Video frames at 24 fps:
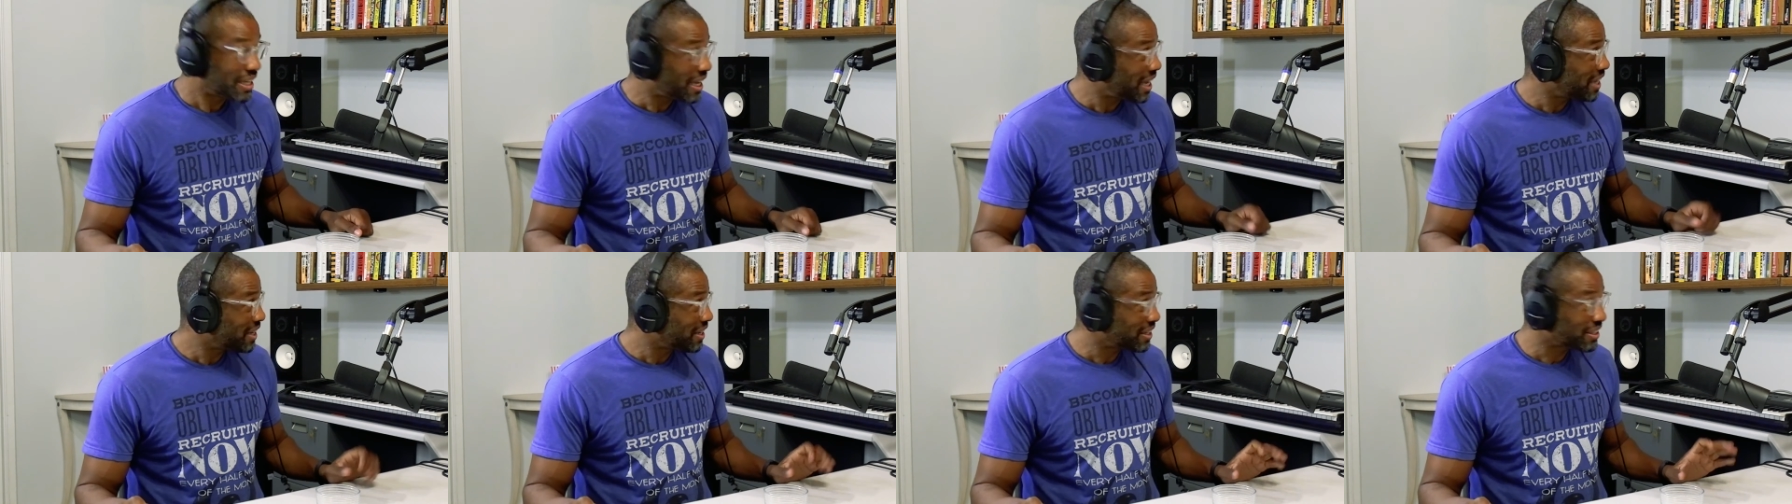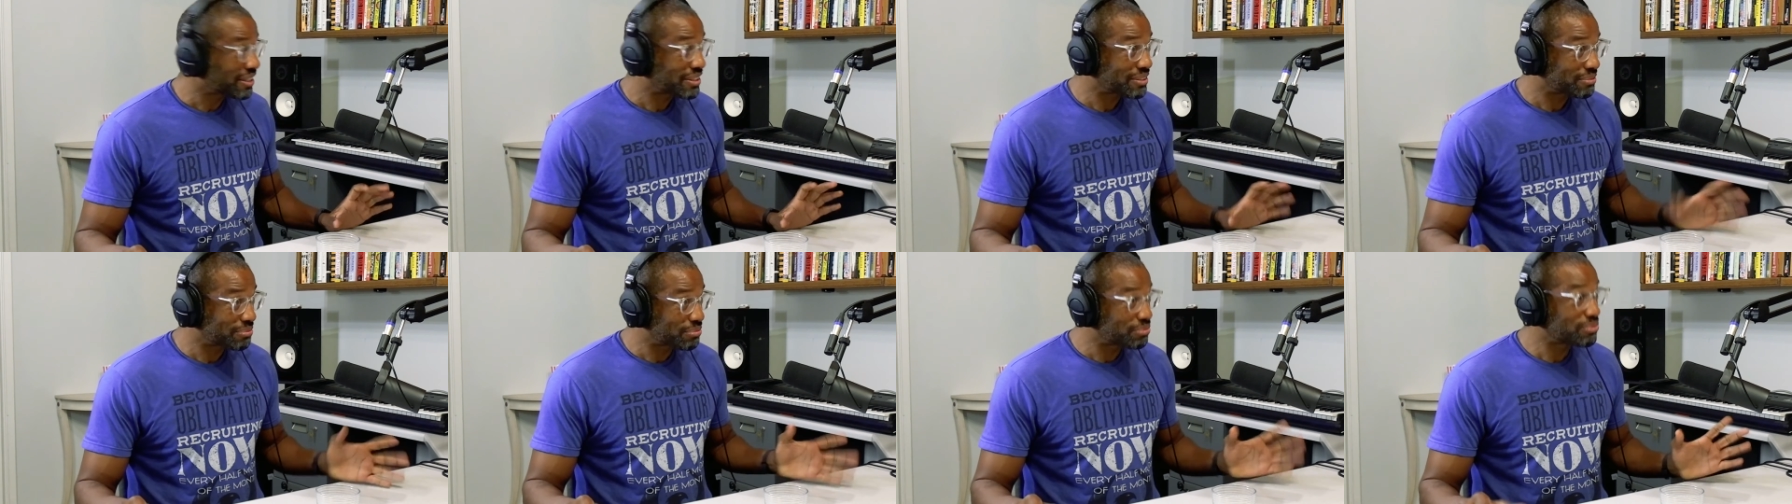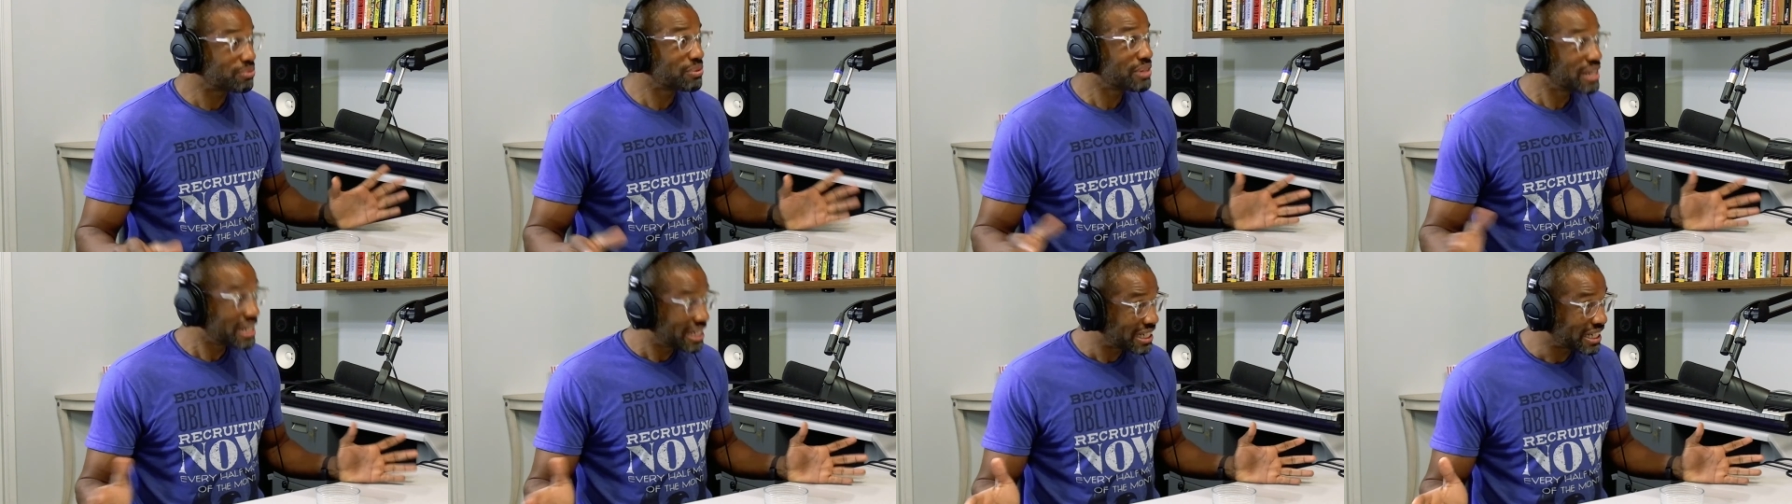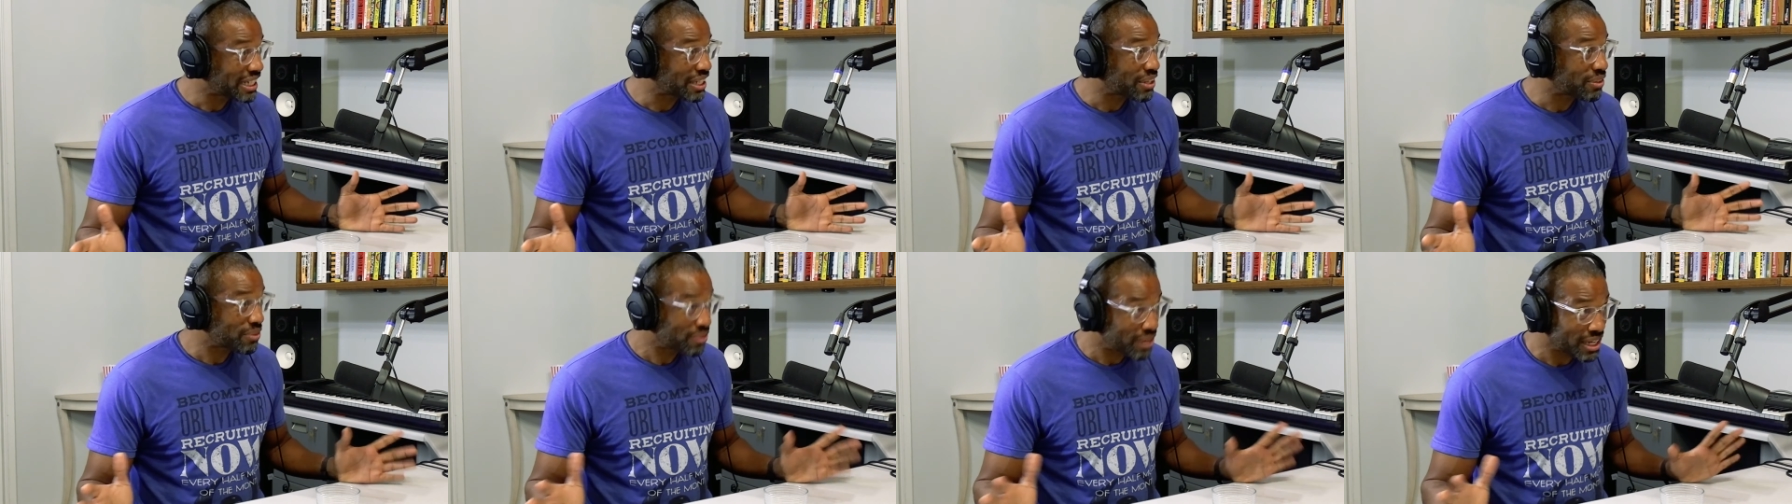And I
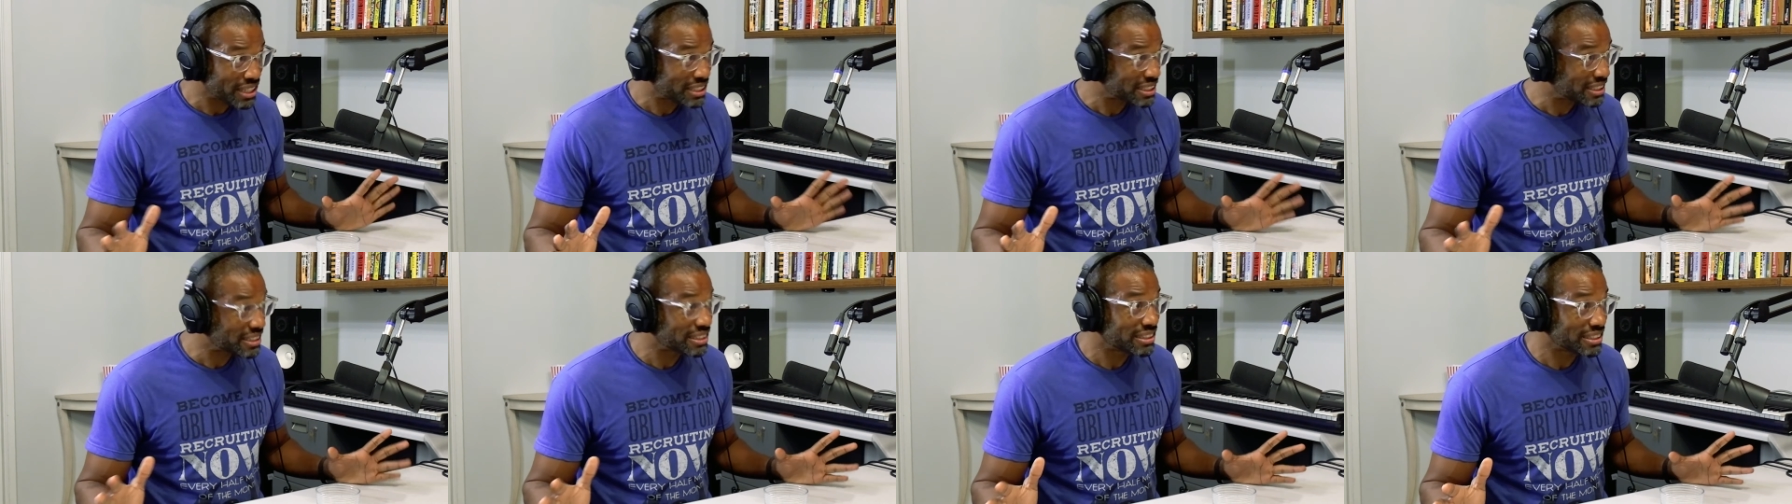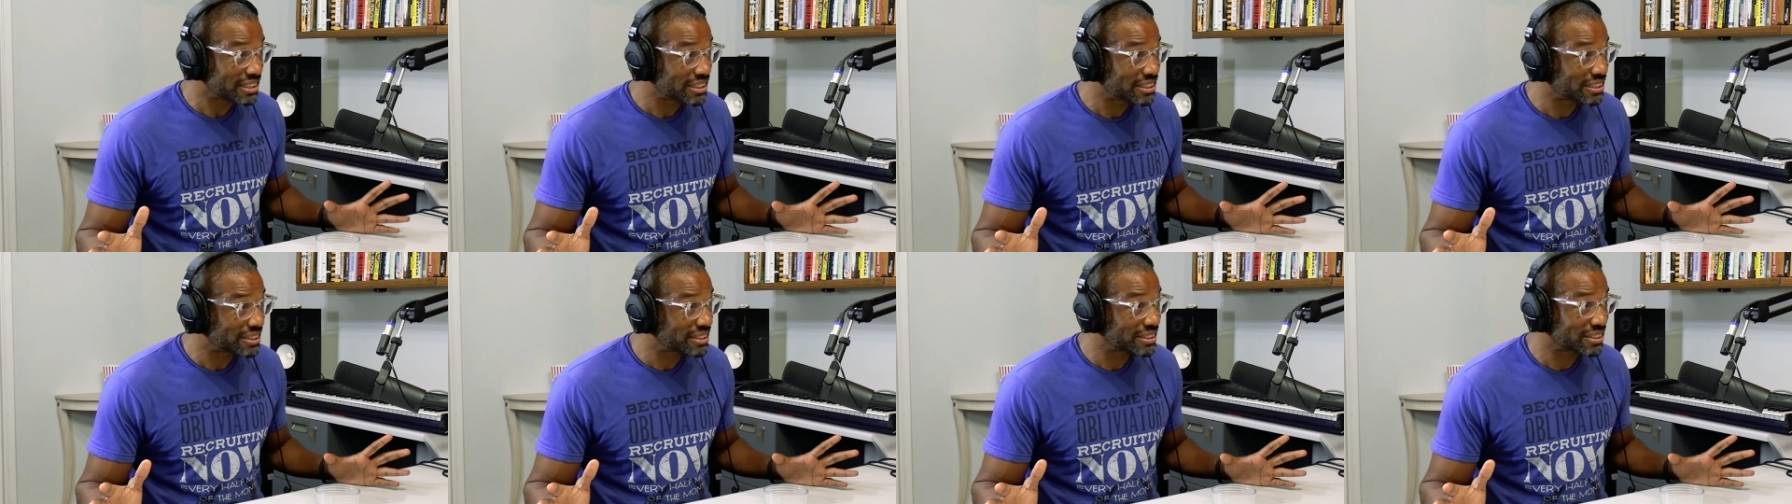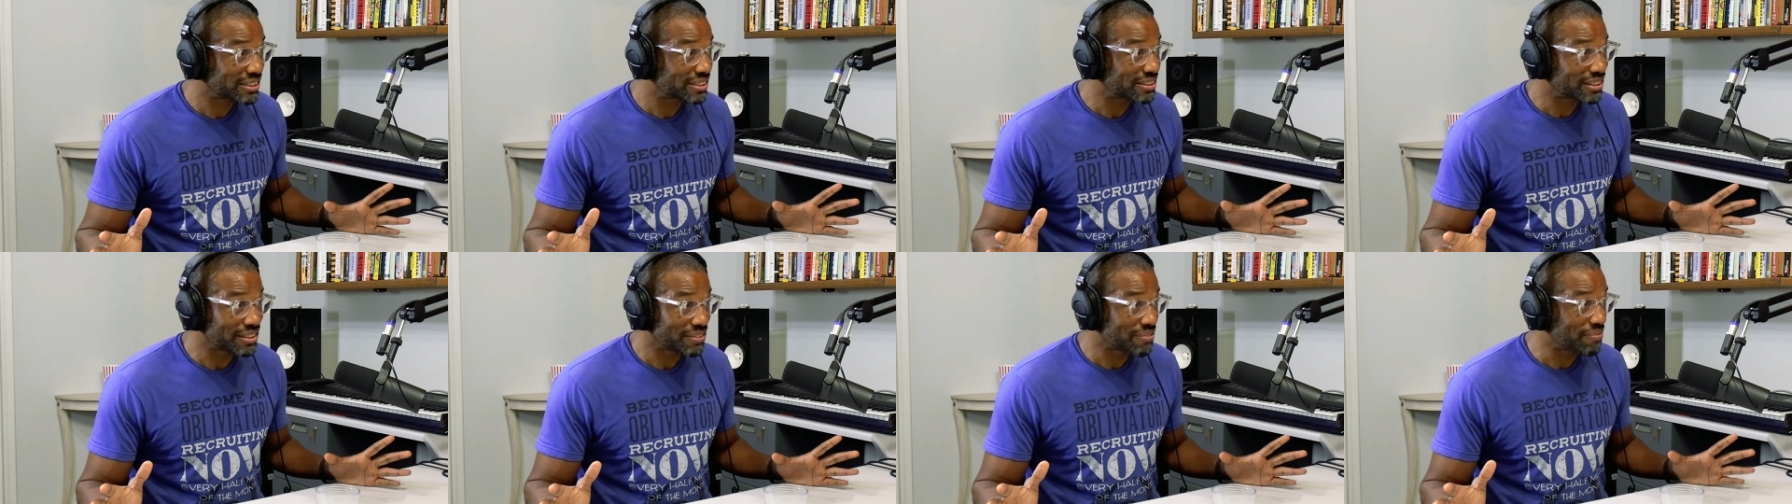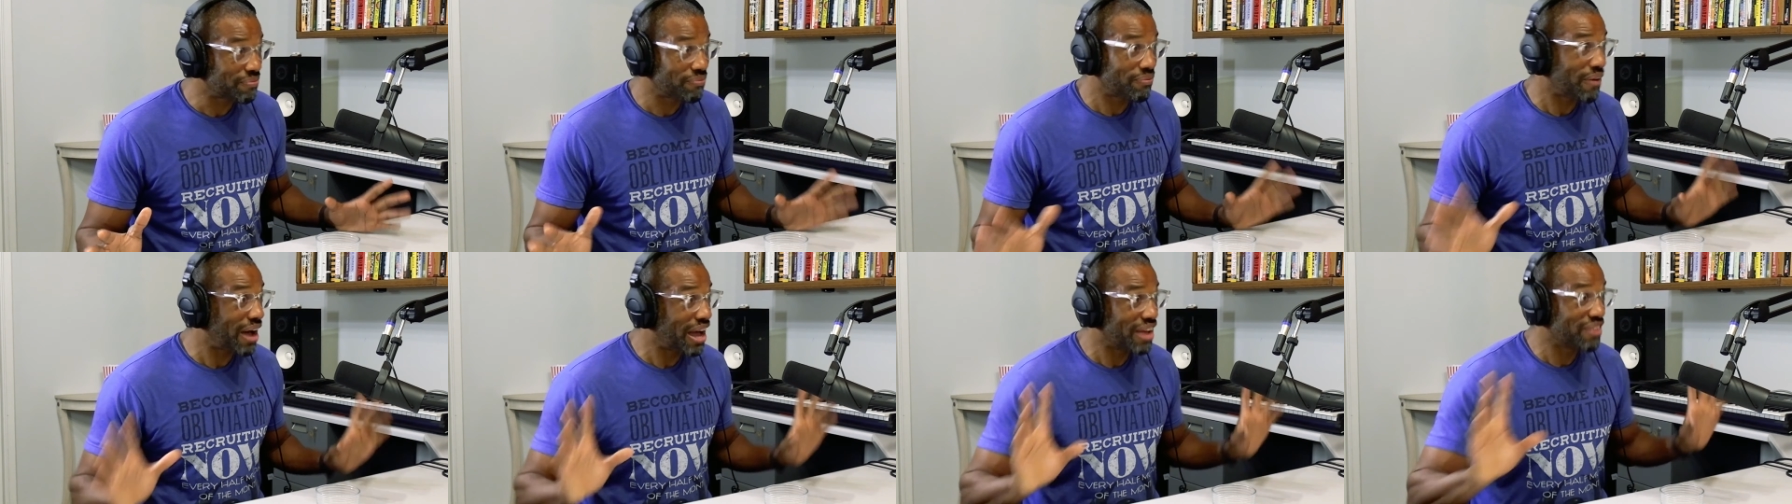really crushed this
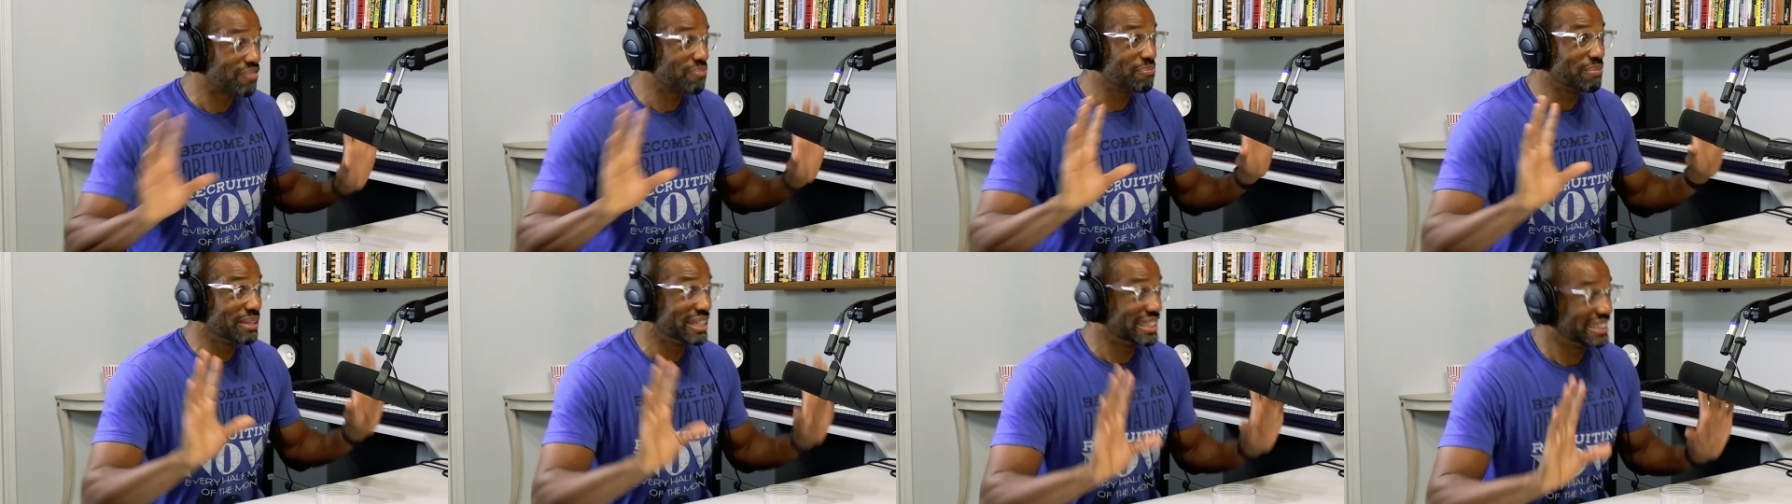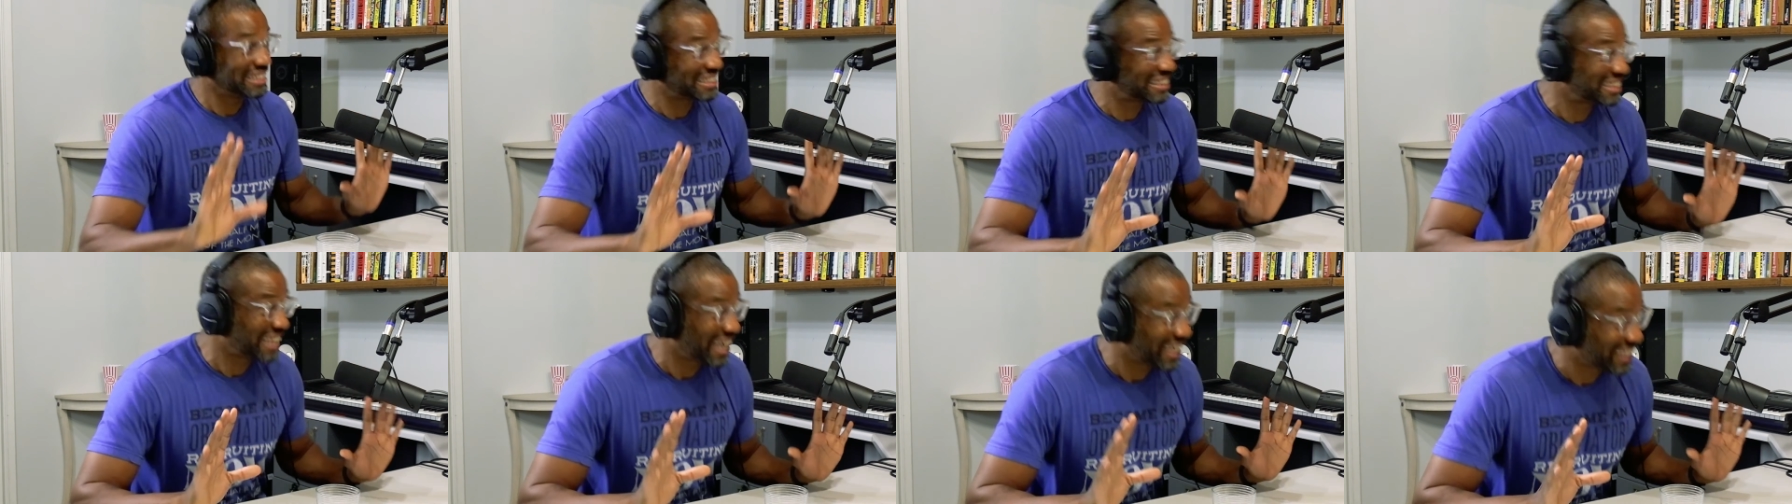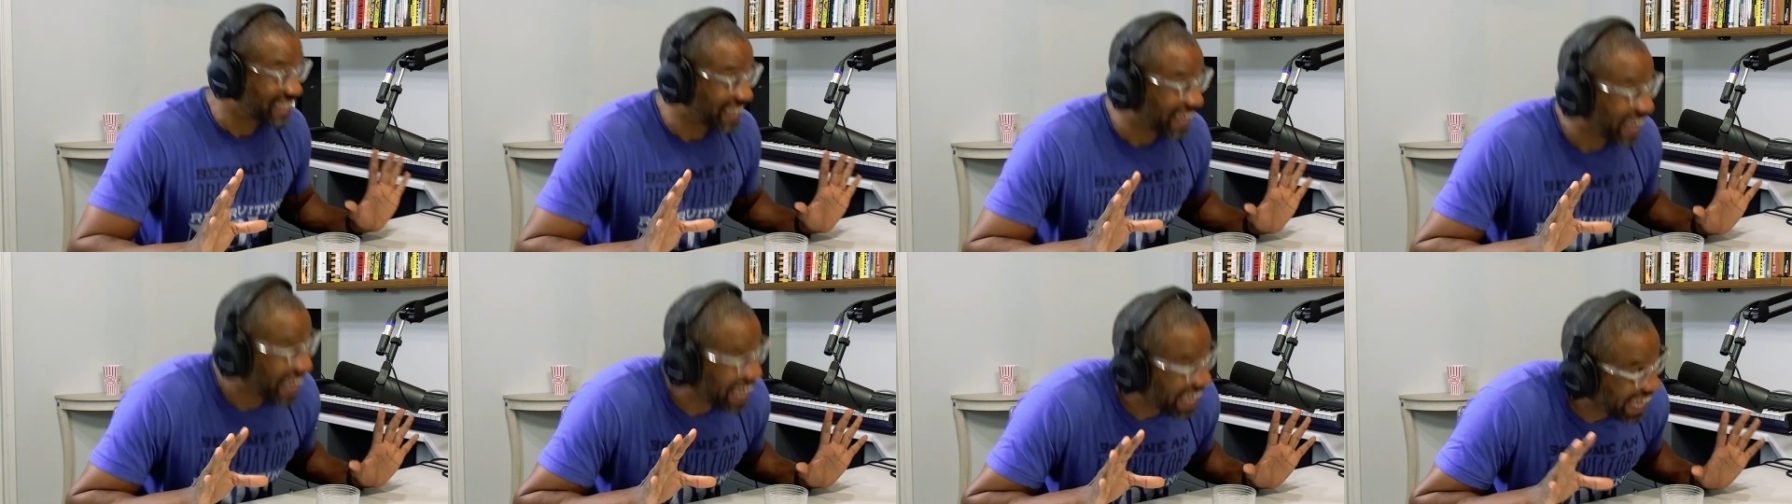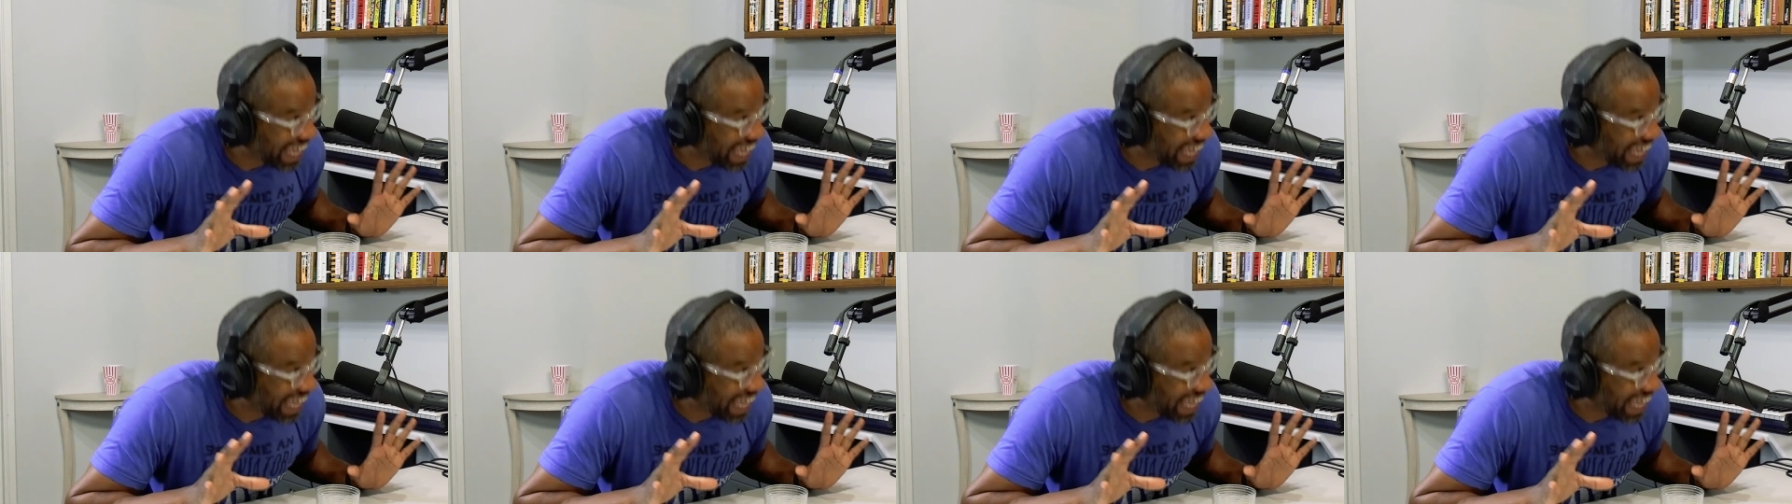five minute set that I